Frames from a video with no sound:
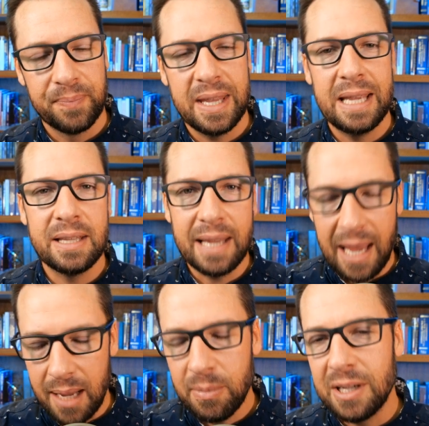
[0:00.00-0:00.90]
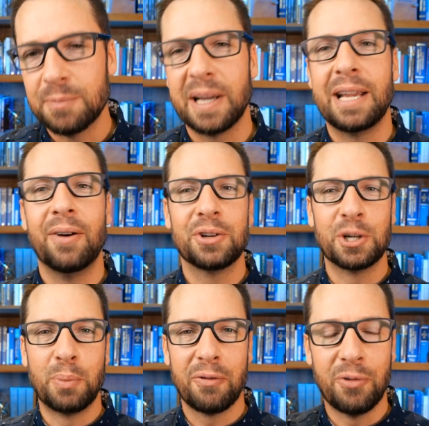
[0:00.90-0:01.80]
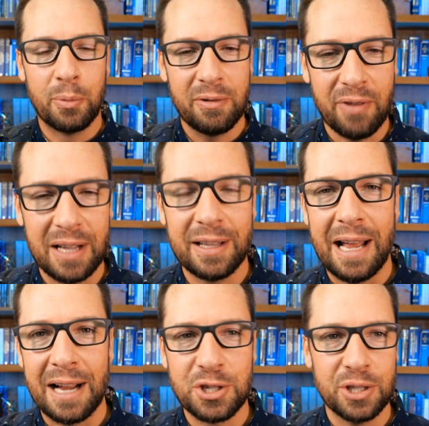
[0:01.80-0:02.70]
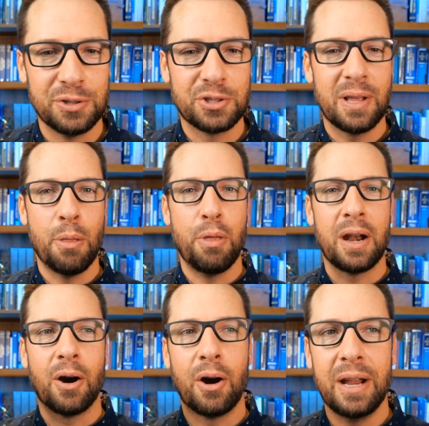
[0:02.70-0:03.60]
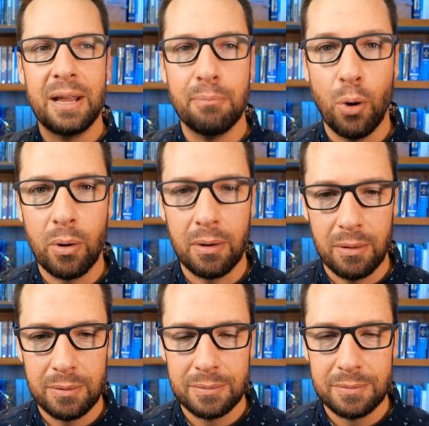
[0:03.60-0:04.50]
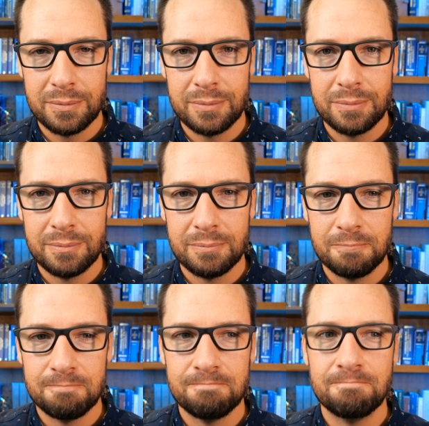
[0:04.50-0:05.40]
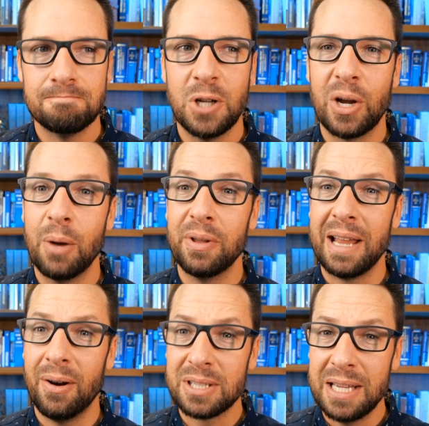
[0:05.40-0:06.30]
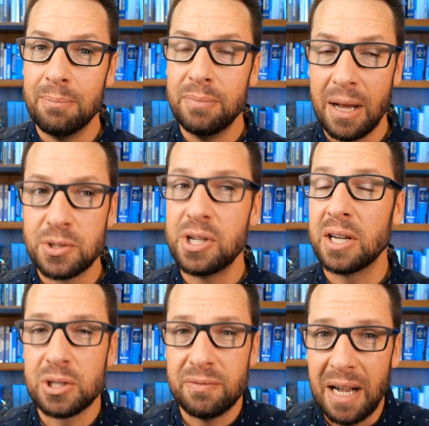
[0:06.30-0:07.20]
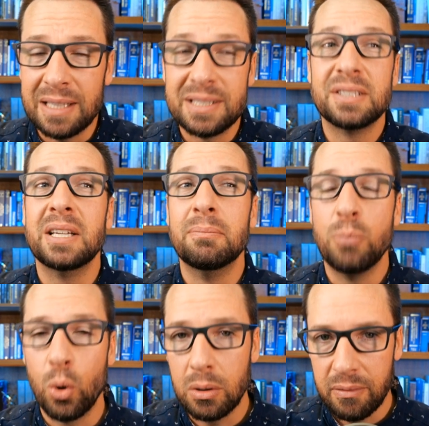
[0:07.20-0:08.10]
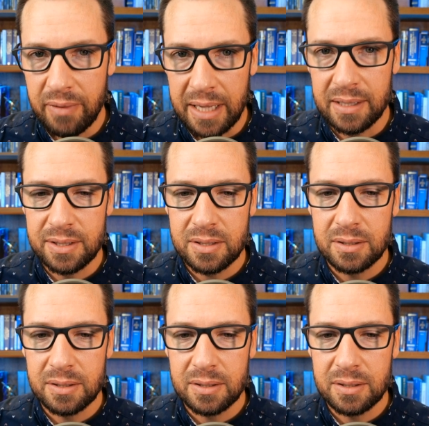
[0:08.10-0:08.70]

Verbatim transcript: In the game, is my character performing violent actions that are immoral? Okay, well now it's not just violence, it's immoral violence.